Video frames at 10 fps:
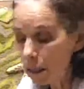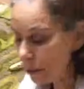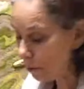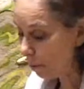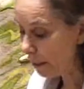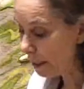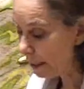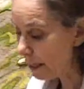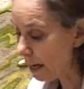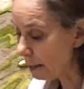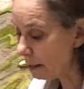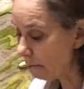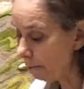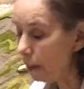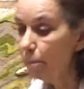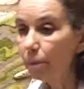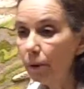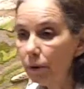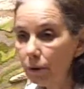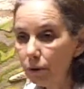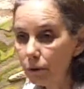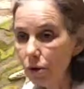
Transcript: when it says people could